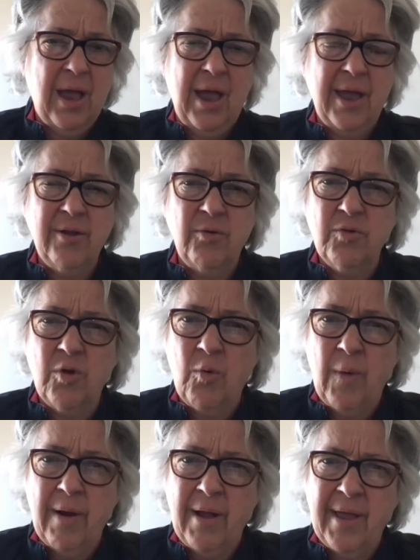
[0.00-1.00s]
I don't know
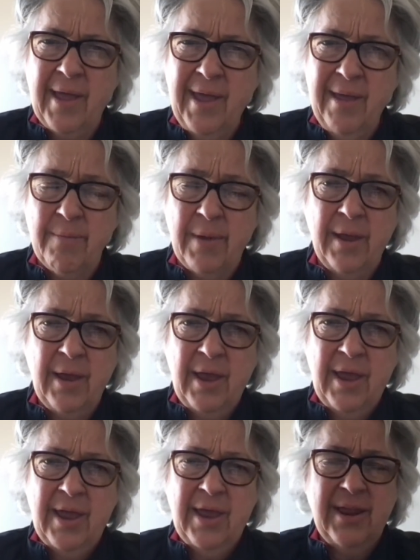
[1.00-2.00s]
where I am. I,
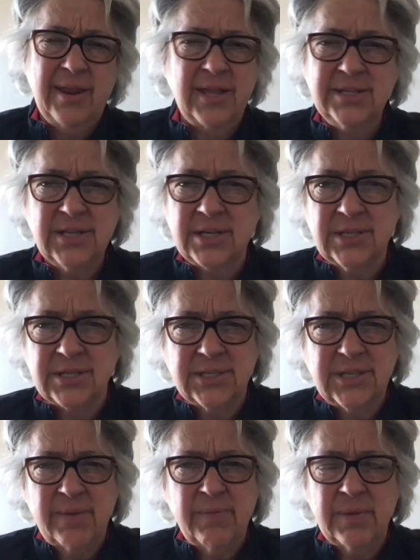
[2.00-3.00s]
this doesn't
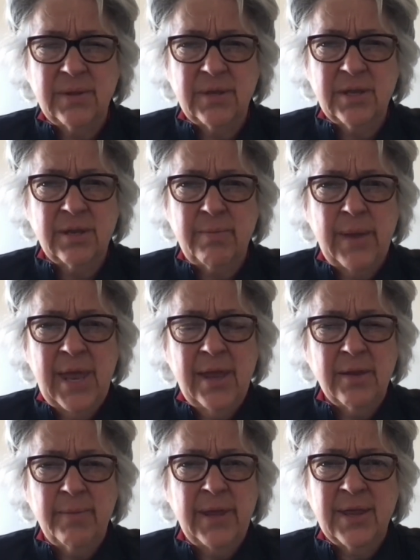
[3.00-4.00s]
seem to me
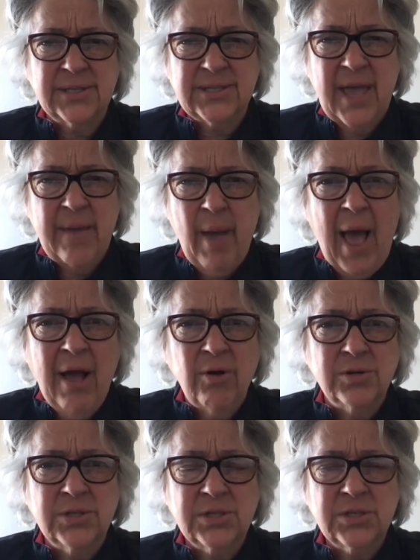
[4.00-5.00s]
to be the same
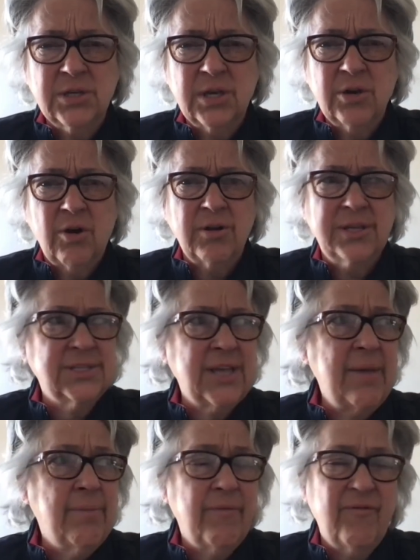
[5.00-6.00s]
house or the
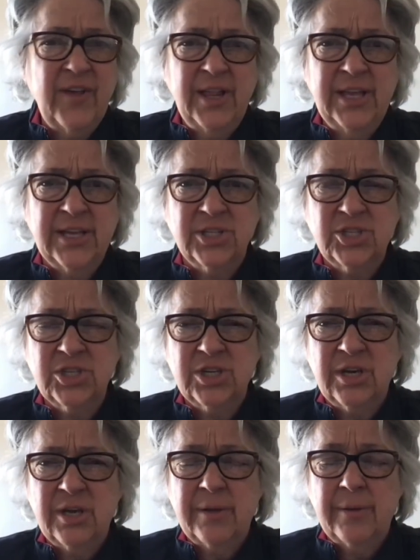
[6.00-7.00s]
same village.
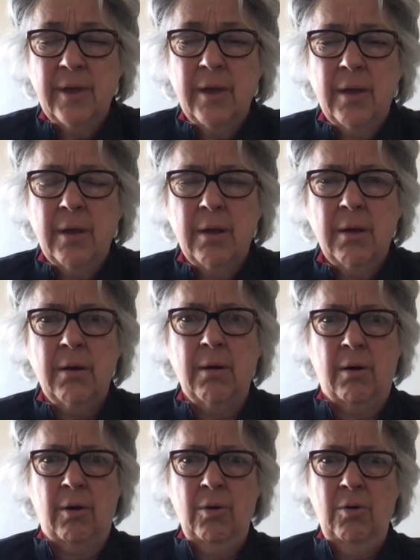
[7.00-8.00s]

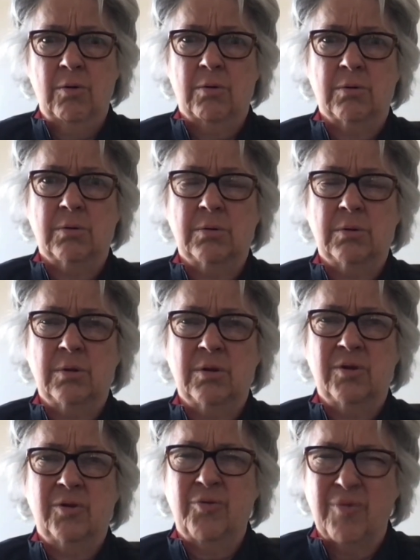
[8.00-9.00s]
Oh,
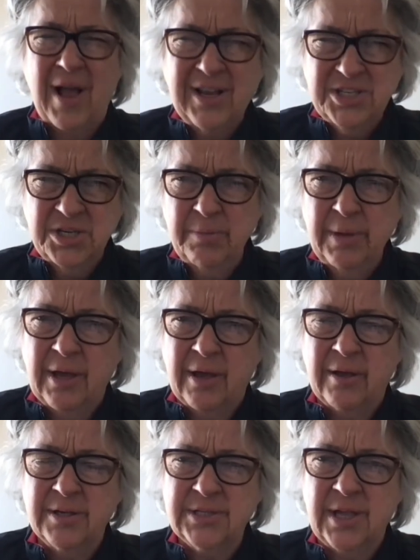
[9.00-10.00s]
Urashima,
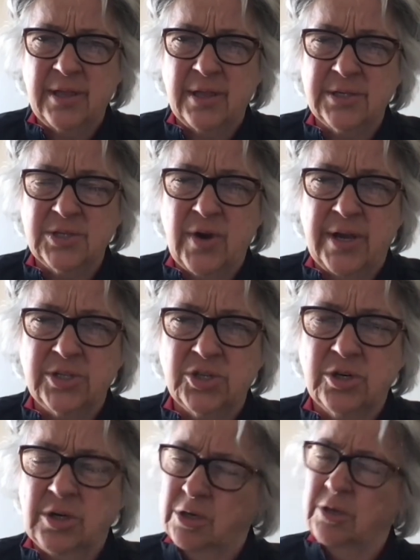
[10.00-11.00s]
said the stranger.